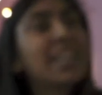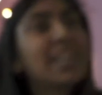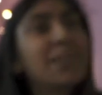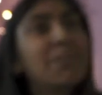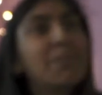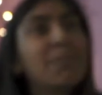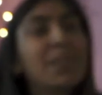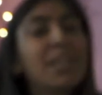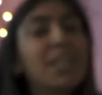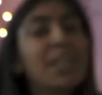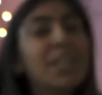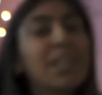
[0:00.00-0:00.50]
the
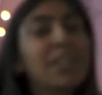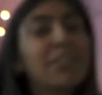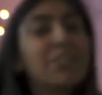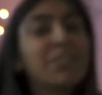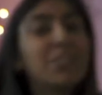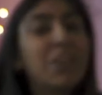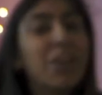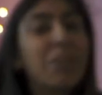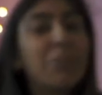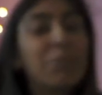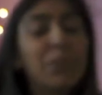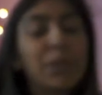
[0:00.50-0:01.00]
beginning of
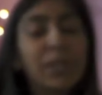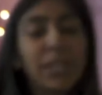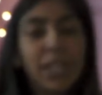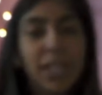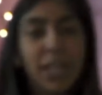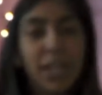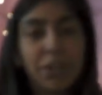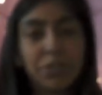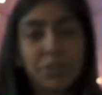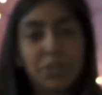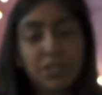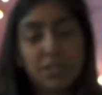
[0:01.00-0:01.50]
sophomore
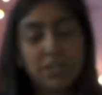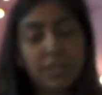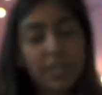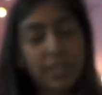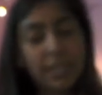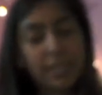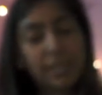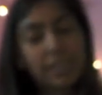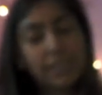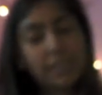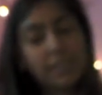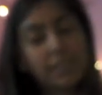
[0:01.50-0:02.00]
year, I was just
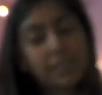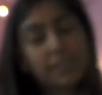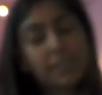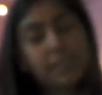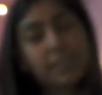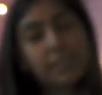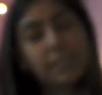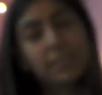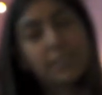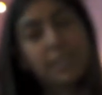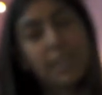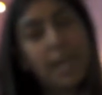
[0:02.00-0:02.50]
like,
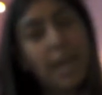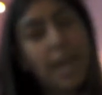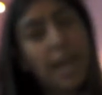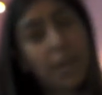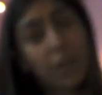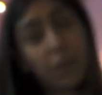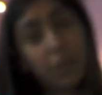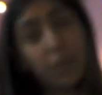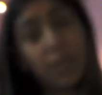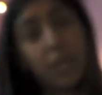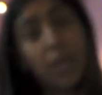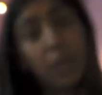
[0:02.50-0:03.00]
I
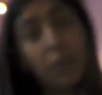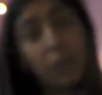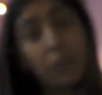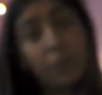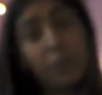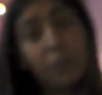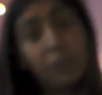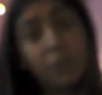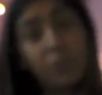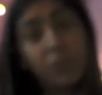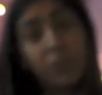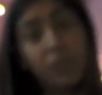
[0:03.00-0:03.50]
don't care what
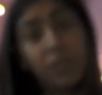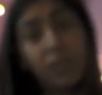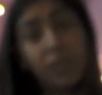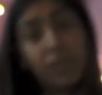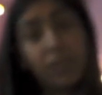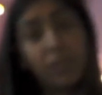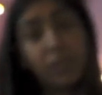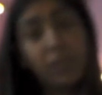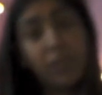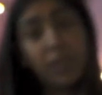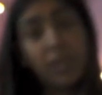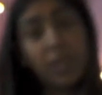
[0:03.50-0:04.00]
people think
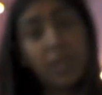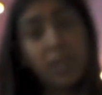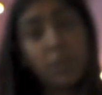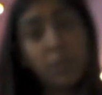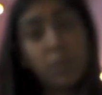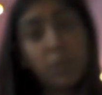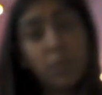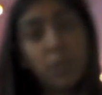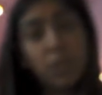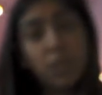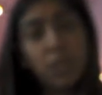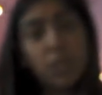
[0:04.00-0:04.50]
of me anymore,